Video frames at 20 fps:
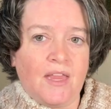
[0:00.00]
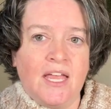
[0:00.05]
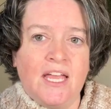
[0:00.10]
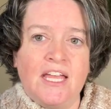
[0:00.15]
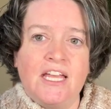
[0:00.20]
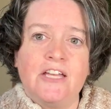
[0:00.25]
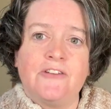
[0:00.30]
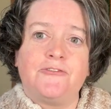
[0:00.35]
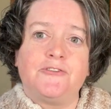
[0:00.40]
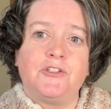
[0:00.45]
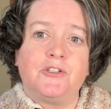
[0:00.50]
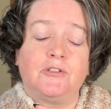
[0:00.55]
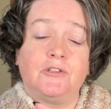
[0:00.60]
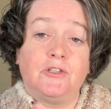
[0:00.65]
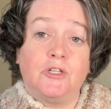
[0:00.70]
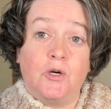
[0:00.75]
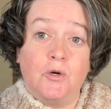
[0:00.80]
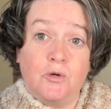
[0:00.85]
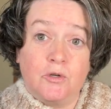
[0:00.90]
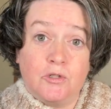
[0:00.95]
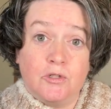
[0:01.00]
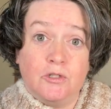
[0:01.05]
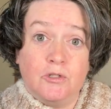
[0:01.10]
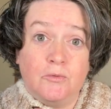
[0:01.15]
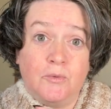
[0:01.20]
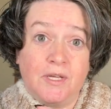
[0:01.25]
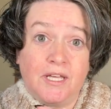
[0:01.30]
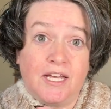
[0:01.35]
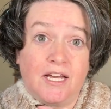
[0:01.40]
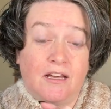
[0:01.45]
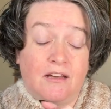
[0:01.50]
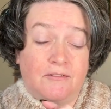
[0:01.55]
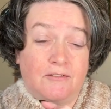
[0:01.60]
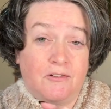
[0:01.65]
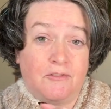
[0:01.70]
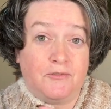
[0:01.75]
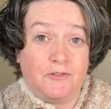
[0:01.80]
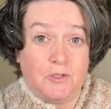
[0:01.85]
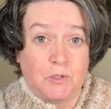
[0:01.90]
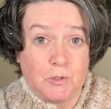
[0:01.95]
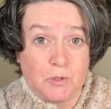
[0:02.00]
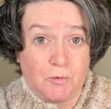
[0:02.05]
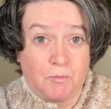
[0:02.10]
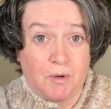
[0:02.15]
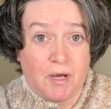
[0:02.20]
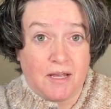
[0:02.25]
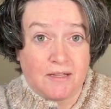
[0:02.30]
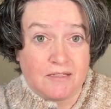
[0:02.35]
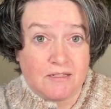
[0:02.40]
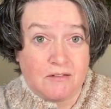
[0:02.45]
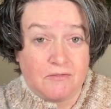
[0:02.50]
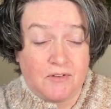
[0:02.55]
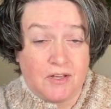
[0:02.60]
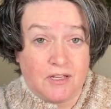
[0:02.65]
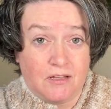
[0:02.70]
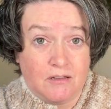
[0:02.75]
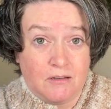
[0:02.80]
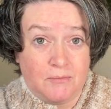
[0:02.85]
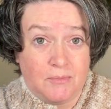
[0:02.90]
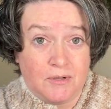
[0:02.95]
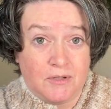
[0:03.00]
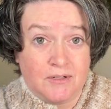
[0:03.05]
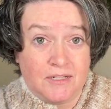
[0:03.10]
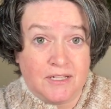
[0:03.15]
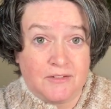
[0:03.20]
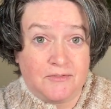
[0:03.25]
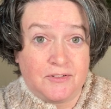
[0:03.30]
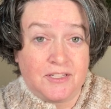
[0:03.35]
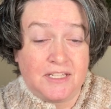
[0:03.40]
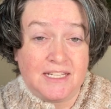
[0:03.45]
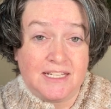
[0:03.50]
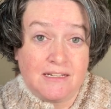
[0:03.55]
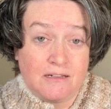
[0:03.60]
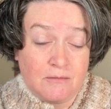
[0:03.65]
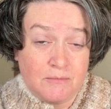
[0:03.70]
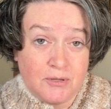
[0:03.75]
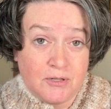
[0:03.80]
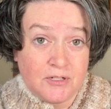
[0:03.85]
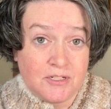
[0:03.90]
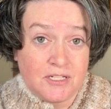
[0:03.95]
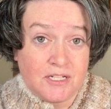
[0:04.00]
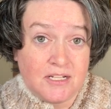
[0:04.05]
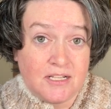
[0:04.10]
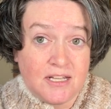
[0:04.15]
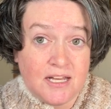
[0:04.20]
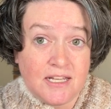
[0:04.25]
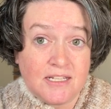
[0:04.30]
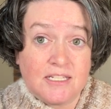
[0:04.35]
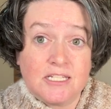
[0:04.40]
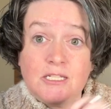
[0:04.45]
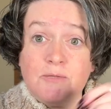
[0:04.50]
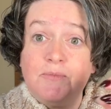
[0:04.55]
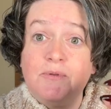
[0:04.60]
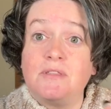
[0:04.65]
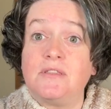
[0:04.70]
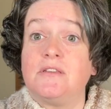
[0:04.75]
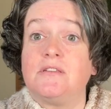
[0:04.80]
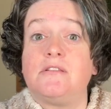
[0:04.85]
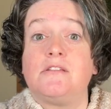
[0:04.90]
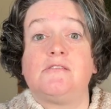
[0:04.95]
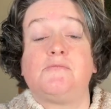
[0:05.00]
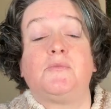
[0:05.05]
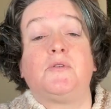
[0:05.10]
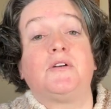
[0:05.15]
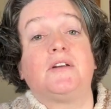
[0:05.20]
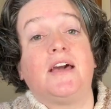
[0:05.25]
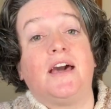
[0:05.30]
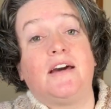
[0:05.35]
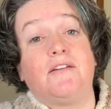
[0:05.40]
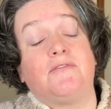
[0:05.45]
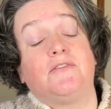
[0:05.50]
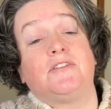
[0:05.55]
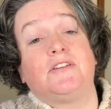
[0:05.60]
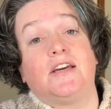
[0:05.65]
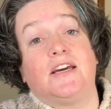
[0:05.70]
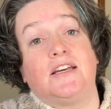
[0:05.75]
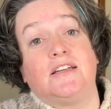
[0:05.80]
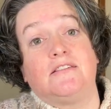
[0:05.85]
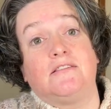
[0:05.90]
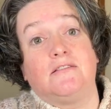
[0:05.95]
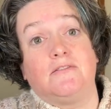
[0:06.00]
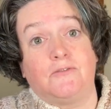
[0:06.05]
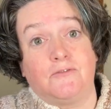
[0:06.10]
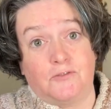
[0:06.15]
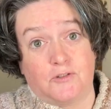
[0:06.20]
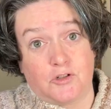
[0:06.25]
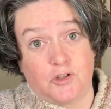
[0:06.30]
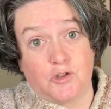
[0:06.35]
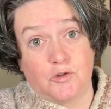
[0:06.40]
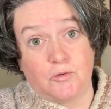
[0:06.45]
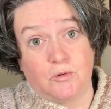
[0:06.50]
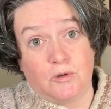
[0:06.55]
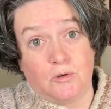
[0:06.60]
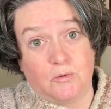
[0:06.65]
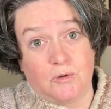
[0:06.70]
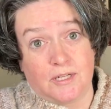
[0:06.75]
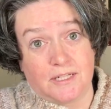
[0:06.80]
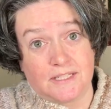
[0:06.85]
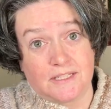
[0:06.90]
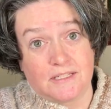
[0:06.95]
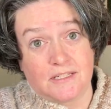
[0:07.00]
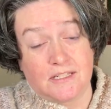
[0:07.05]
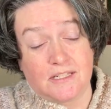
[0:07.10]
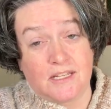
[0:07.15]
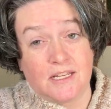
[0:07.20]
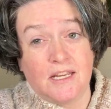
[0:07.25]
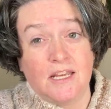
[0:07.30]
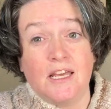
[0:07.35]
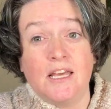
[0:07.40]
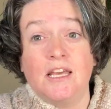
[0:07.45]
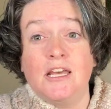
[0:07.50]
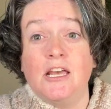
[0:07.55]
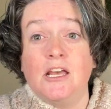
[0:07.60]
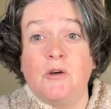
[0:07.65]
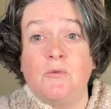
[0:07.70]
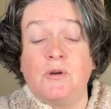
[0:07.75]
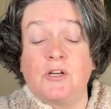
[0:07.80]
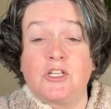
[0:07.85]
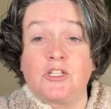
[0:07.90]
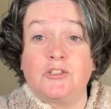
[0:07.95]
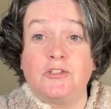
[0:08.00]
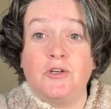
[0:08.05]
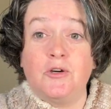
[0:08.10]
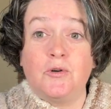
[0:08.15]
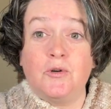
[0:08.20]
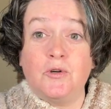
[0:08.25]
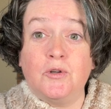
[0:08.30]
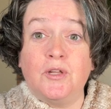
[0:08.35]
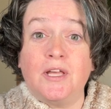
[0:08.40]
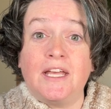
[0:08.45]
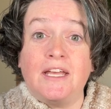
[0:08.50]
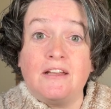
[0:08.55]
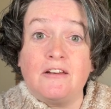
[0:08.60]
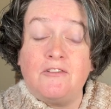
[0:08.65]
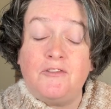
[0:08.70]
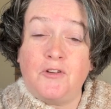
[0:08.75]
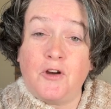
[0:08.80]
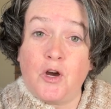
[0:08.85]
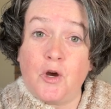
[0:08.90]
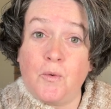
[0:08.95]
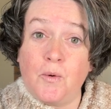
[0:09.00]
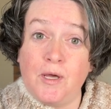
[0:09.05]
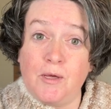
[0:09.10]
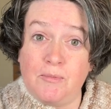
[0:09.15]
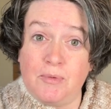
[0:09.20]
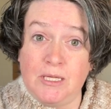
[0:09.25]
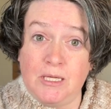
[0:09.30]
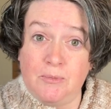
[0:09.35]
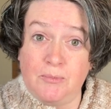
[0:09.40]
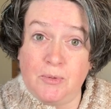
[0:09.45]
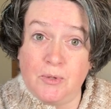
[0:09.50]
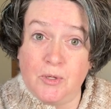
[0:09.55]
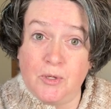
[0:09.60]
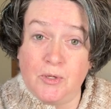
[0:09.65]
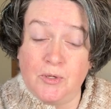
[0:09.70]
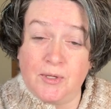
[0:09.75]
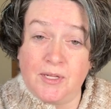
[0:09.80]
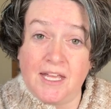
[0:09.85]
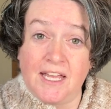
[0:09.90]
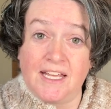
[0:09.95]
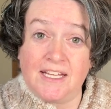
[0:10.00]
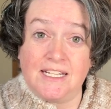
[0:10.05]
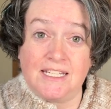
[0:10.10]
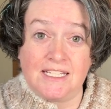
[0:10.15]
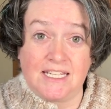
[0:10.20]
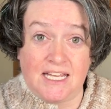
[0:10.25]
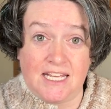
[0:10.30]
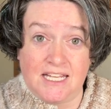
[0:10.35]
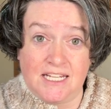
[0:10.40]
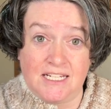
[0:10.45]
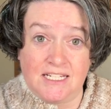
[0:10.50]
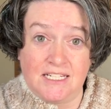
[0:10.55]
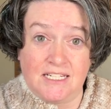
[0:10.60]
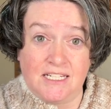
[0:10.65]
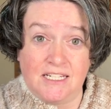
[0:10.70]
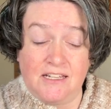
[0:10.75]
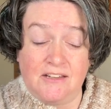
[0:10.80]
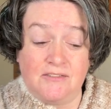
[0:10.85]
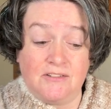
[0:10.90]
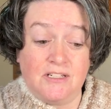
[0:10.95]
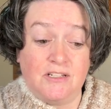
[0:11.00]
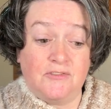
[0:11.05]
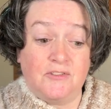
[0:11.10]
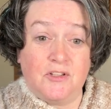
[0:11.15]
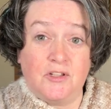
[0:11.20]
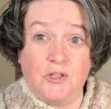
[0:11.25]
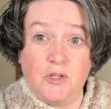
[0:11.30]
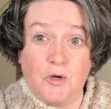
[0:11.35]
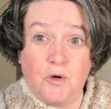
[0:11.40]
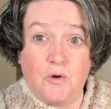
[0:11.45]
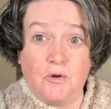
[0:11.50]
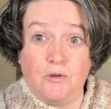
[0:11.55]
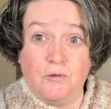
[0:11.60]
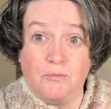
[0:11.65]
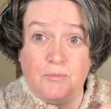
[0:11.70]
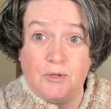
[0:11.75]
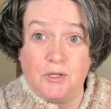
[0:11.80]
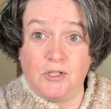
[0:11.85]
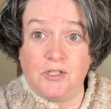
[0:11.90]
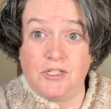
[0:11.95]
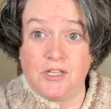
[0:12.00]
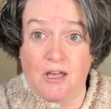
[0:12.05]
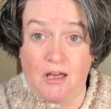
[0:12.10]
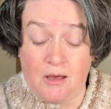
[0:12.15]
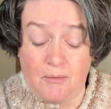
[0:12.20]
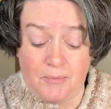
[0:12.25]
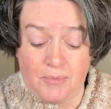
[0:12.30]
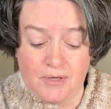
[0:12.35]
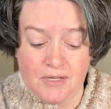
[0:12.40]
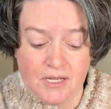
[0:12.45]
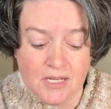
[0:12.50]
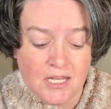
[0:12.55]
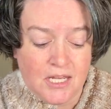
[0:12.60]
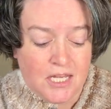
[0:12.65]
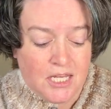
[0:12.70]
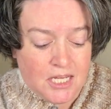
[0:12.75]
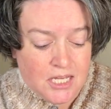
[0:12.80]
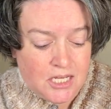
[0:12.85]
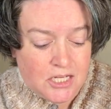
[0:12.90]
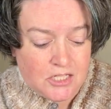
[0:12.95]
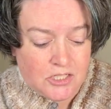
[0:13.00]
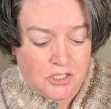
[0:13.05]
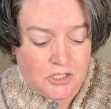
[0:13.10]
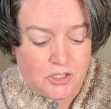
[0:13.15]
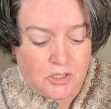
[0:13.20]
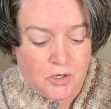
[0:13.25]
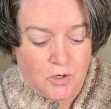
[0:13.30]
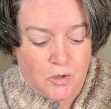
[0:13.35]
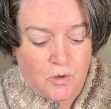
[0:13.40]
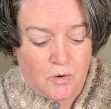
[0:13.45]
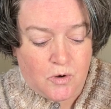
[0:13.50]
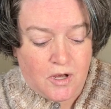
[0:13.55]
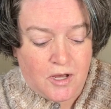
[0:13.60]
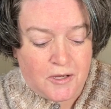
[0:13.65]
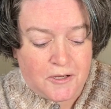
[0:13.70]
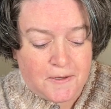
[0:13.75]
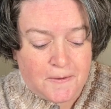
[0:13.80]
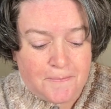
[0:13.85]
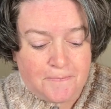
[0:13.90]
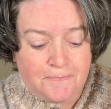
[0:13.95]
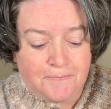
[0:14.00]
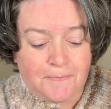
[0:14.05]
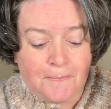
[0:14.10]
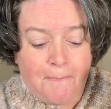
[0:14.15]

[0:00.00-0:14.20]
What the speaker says: If you're local, we have a few spots available for the in-person classes, but this is more to advertise the virtual ones, which local and faraway people can attend, even if the local book's up. So